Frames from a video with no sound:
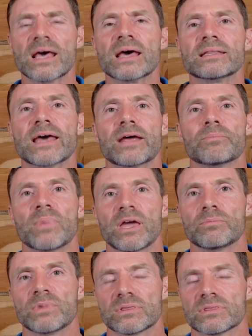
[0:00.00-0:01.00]
that it
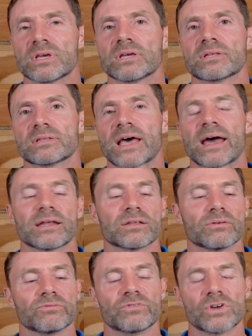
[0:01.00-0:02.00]
made me think that
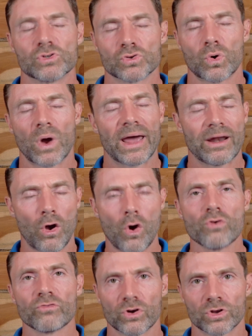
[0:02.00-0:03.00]
individual had
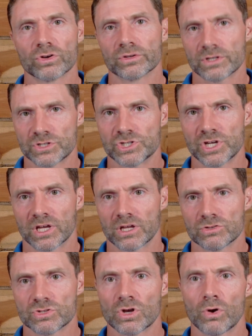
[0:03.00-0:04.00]
overcooked the chicken.
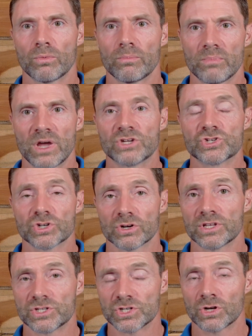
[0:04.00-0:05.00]
So make sure
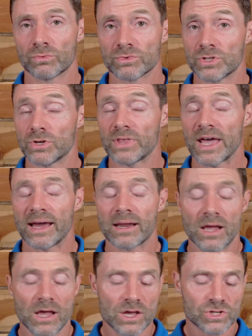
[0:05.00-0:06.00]
that you don't do that.
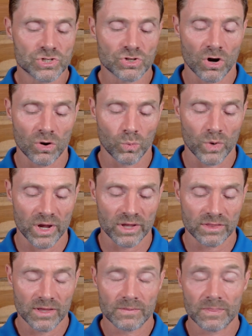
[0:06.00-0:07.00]
Start
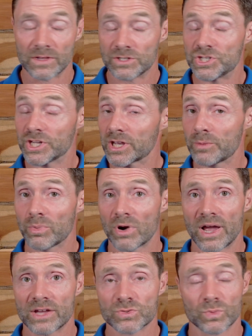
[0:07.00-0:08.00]
with the chicken
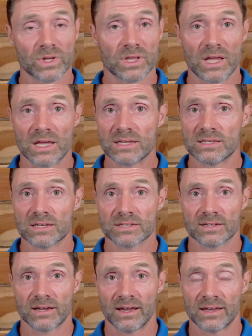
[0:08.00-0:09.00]
breast, one of the easiest
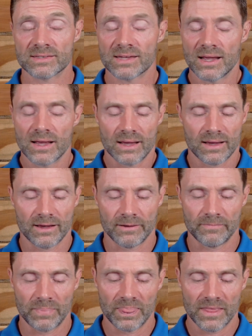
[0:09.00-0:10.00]
cuts.
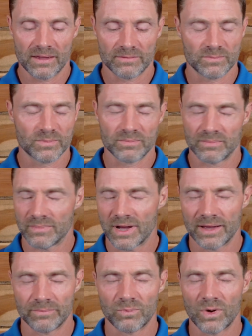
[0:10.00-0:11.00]

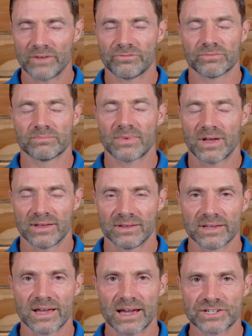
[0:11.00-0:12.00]
My wife,
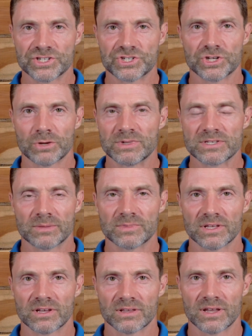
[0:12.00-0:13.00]
Leah, actually showed me something
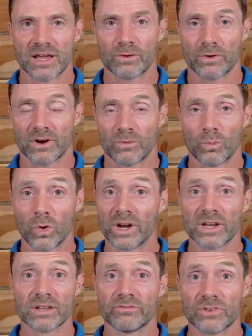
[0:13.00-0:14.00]
the other day where one
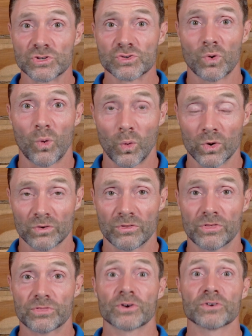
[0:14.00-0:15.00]
individual ordered
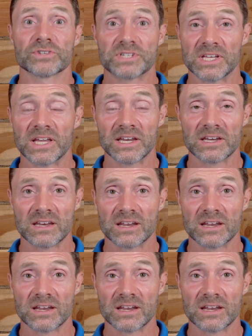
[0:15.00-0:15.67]
13